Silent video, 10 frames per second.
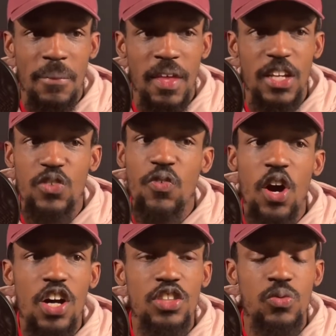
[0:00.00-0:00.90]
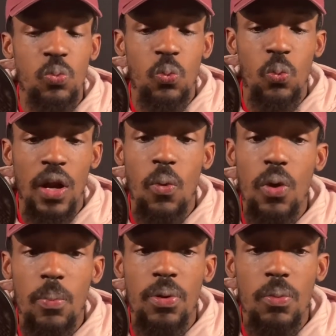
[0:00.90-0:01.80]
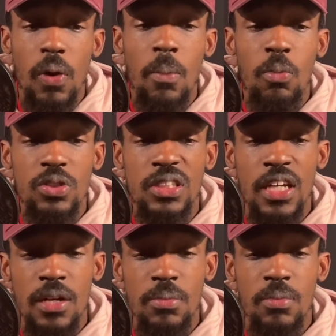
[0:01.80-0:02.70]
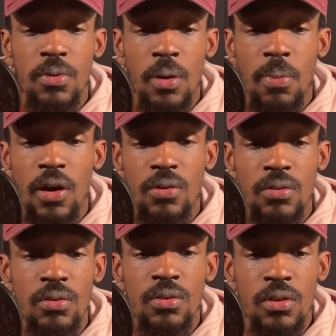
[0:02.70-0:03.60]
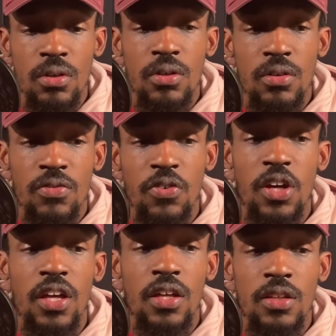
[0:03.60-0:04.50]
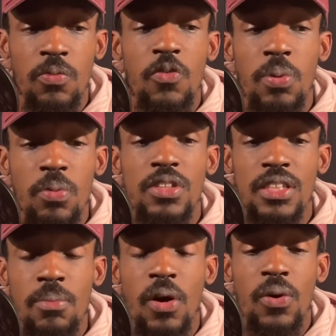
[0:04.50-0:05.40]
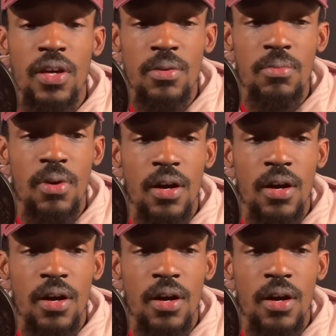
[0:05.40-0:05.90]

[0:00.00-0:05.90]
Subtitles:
as far as what I want people, I'm most excited about for people to see about him.